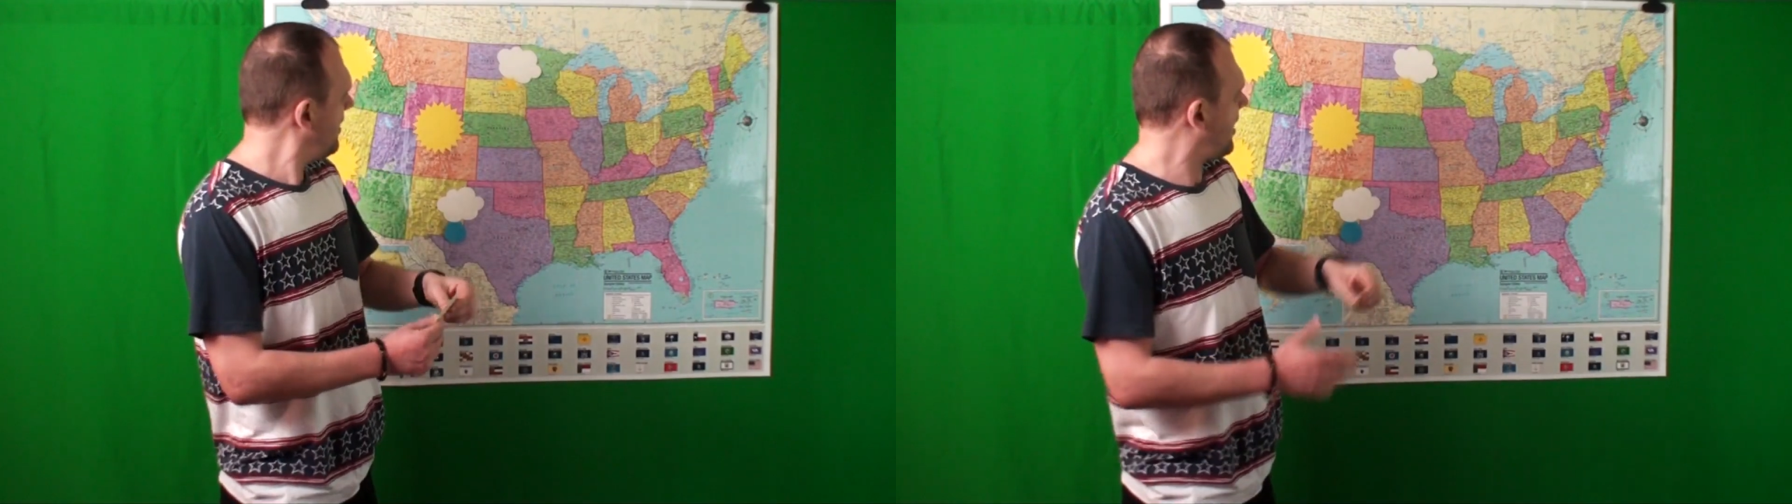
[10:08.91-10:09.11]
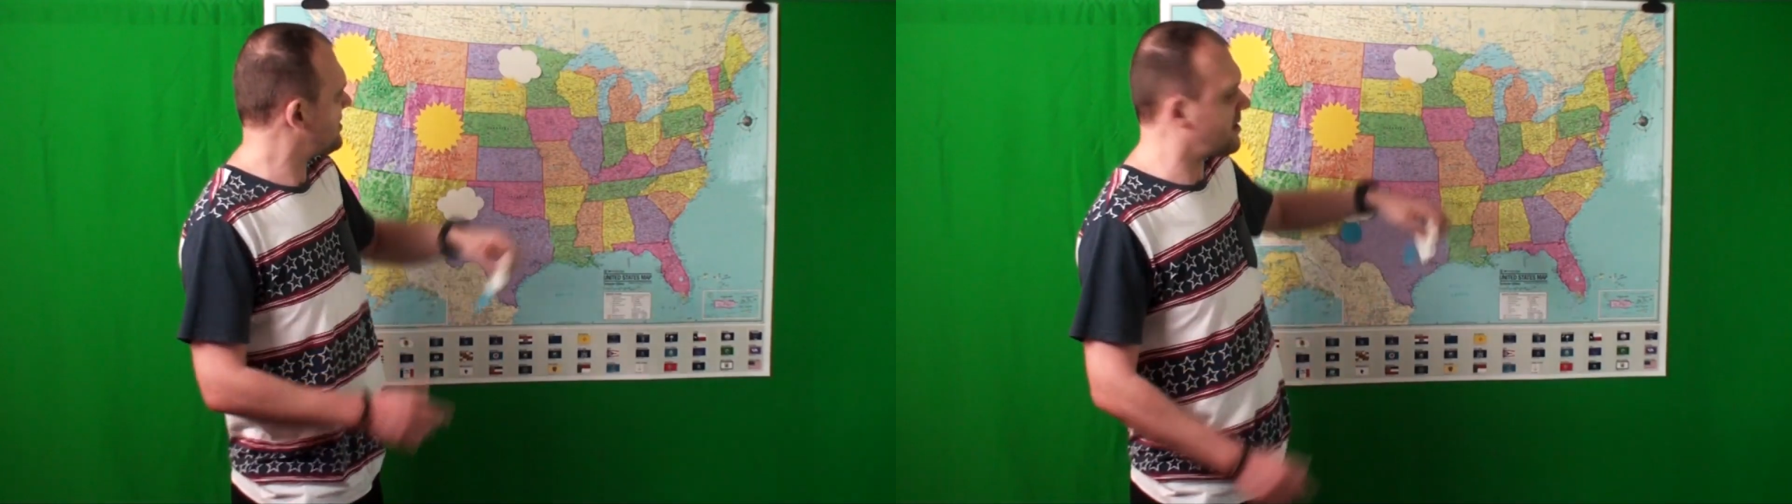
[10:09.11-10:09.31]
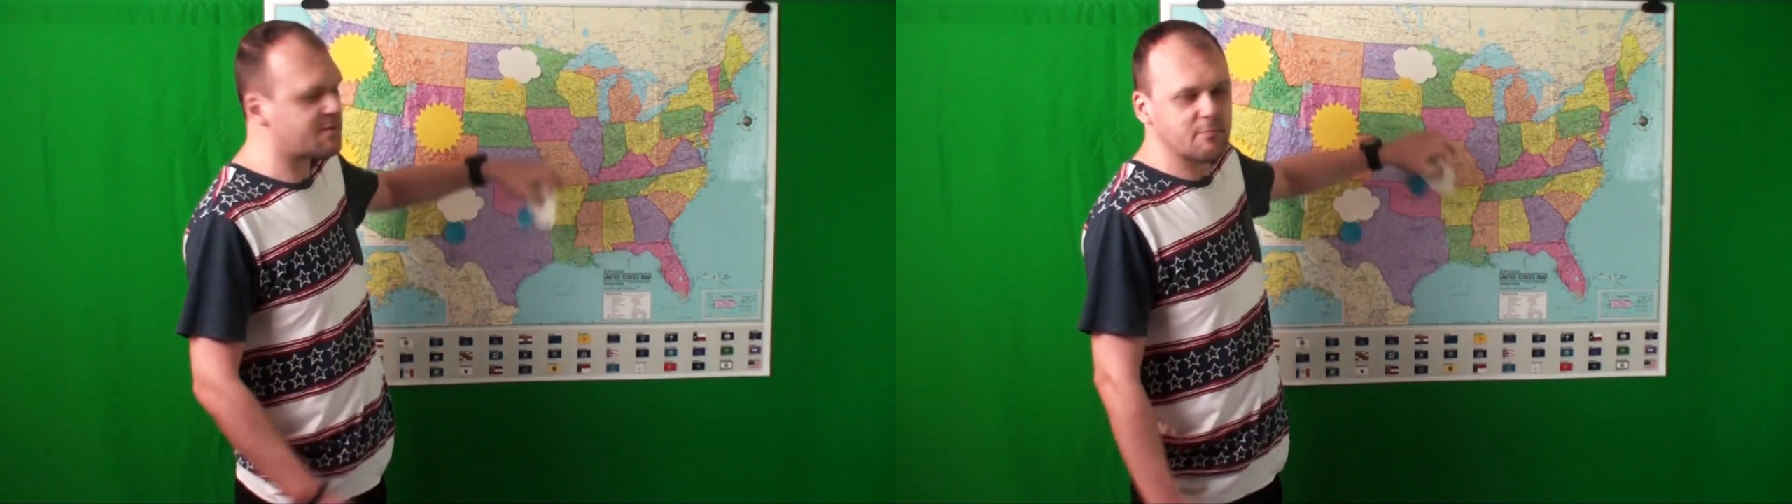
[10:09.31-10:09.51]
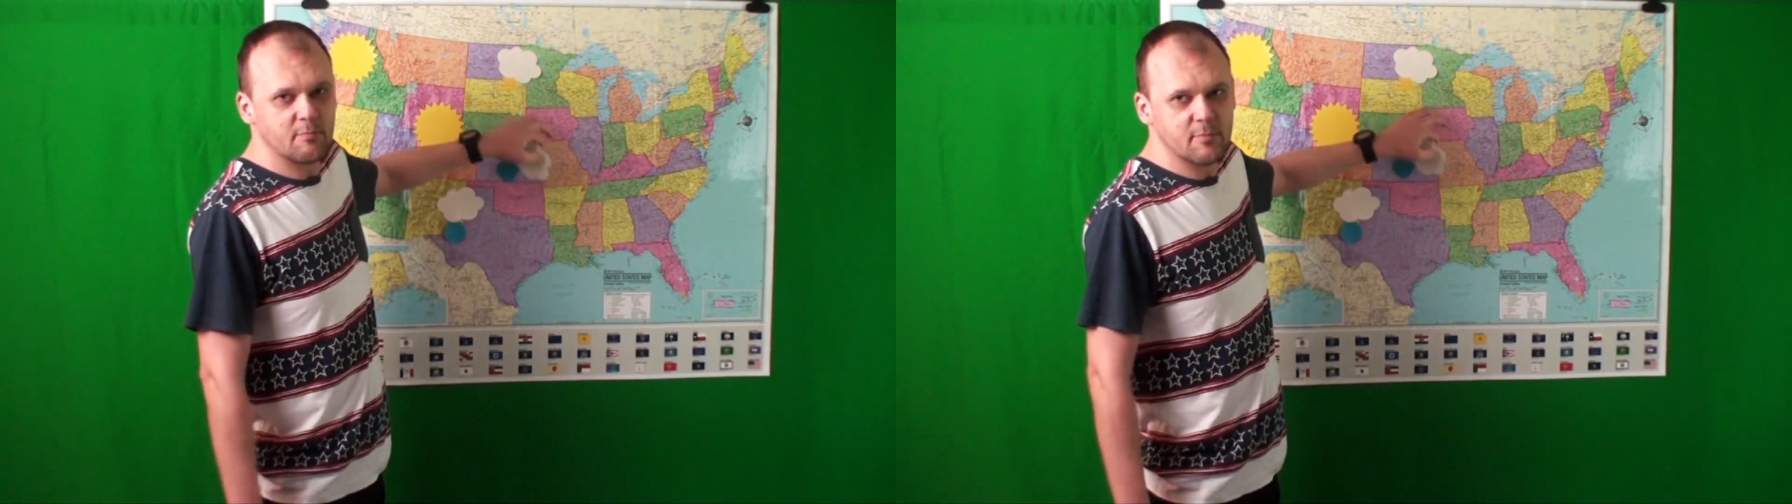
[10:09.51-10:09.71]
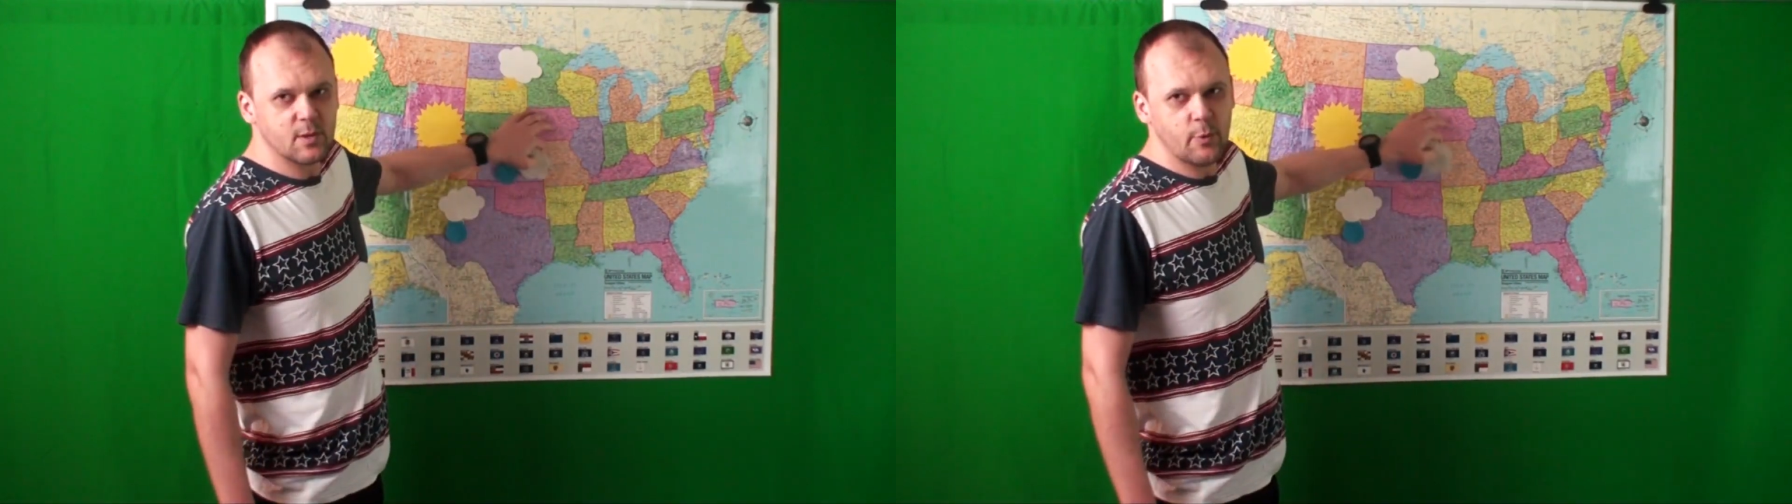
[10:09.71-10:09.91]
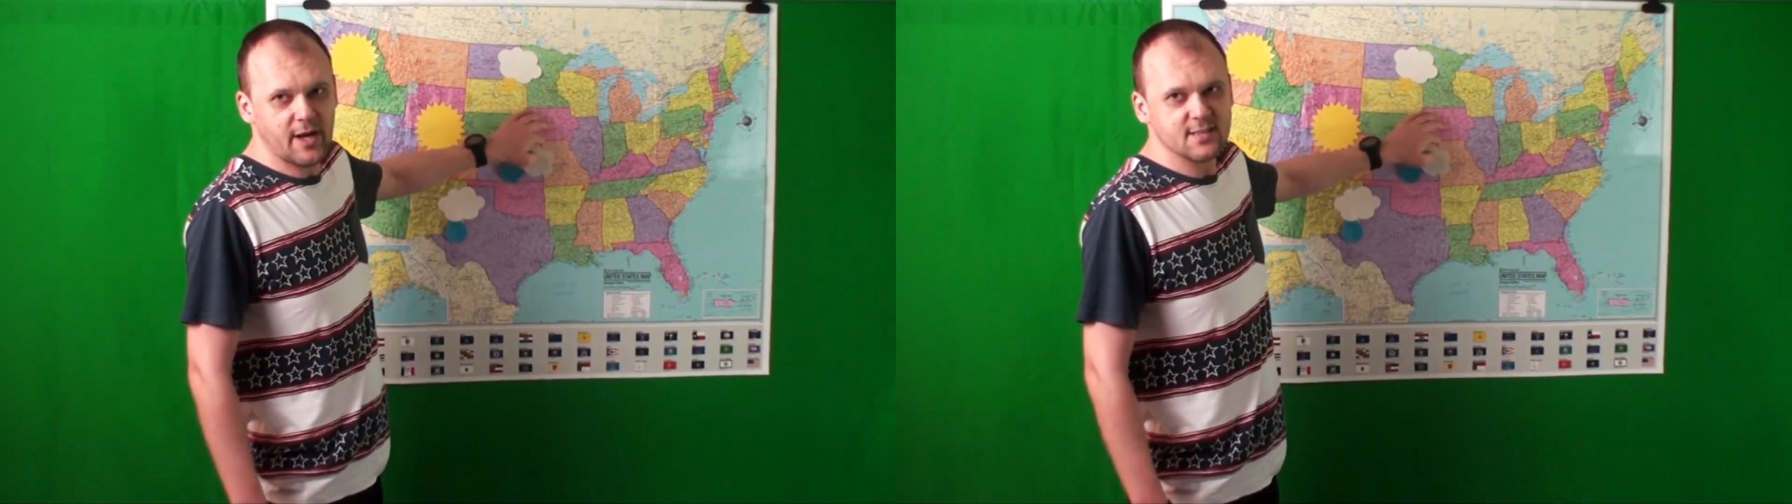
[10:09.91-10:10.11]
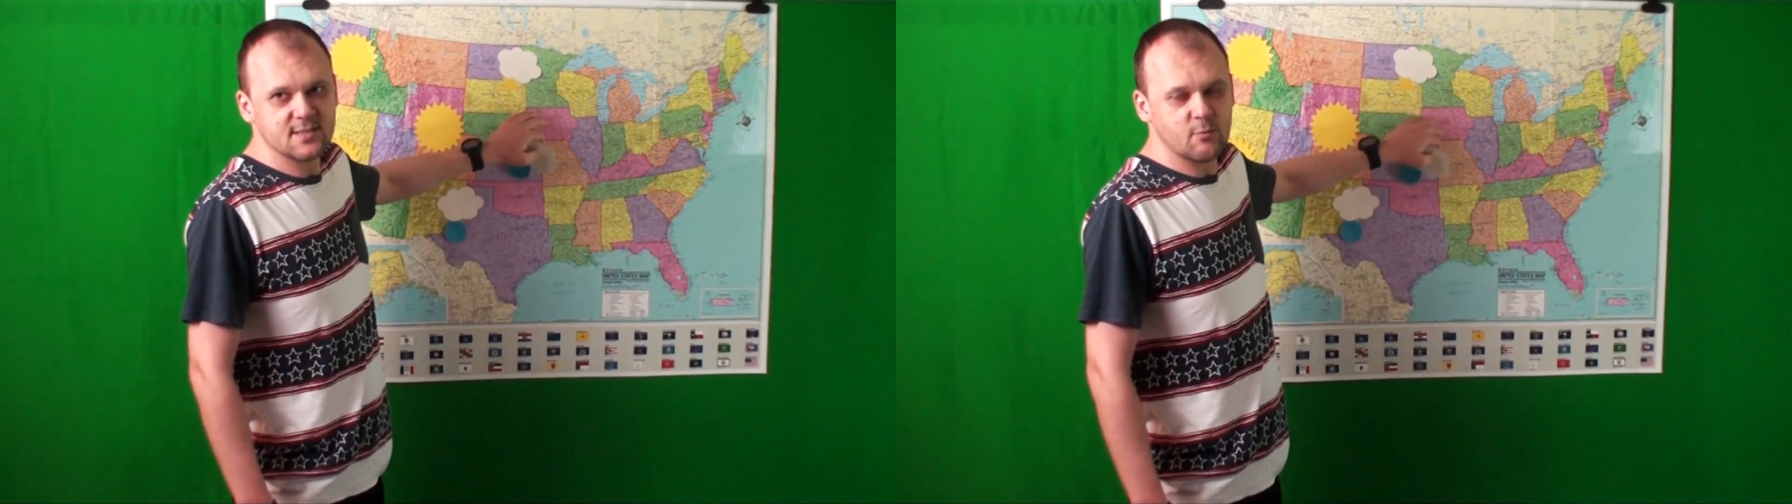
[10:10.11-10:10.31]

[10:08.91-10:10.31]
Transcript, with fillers: Let's head Midwest